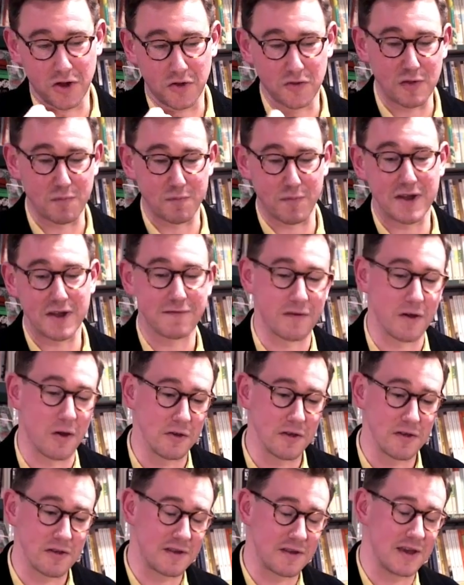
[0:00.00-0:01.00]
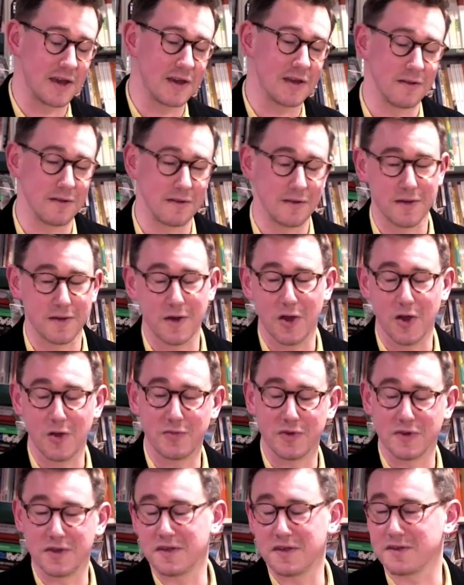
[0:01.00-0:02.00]
bid for honesty and
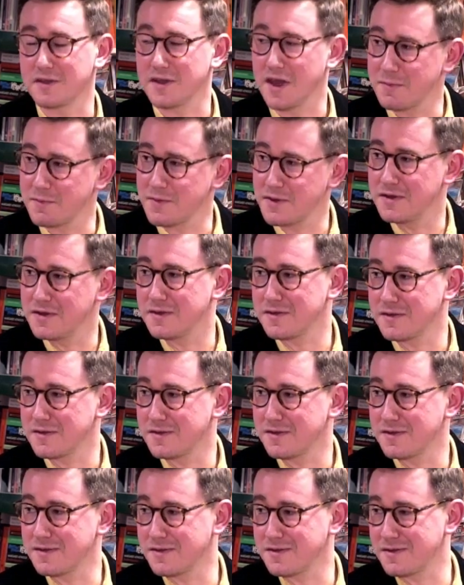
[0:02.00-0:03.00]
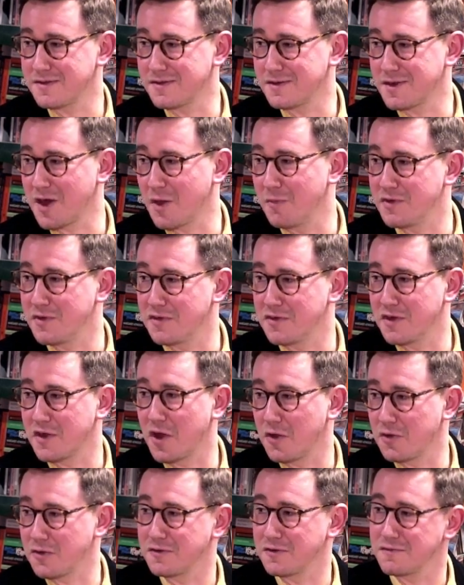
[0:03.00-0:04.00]
openness and happiness comes at the
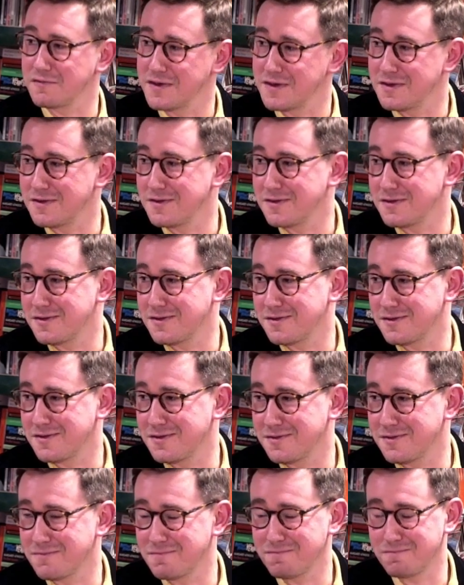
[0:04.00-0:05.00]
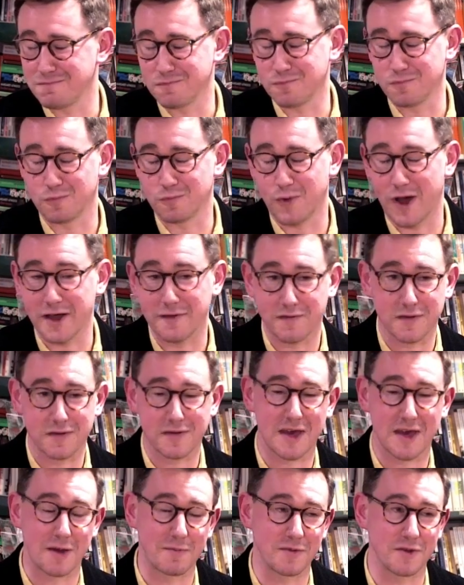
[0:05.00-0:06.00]
cost of his
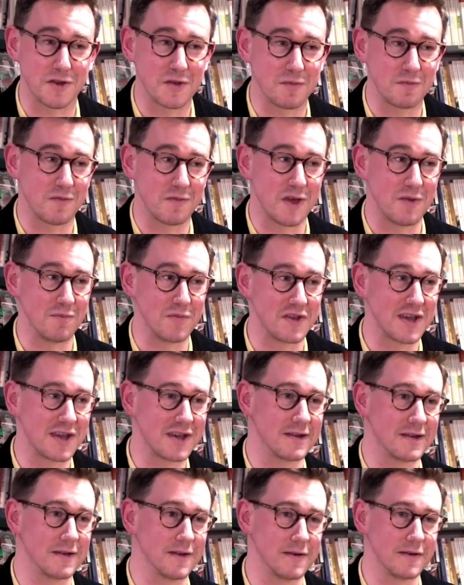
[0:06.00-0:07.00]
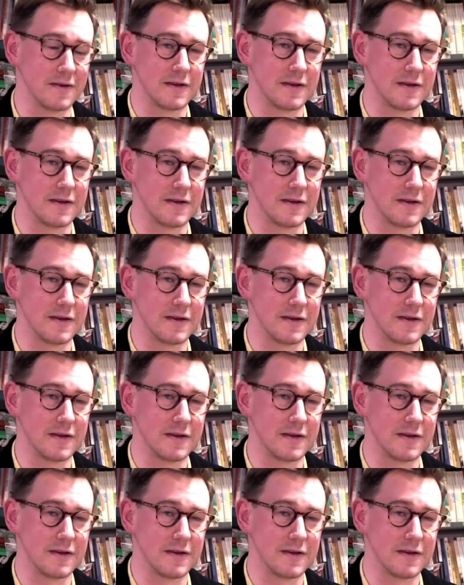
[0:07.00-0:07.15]
wife's happiness in particular.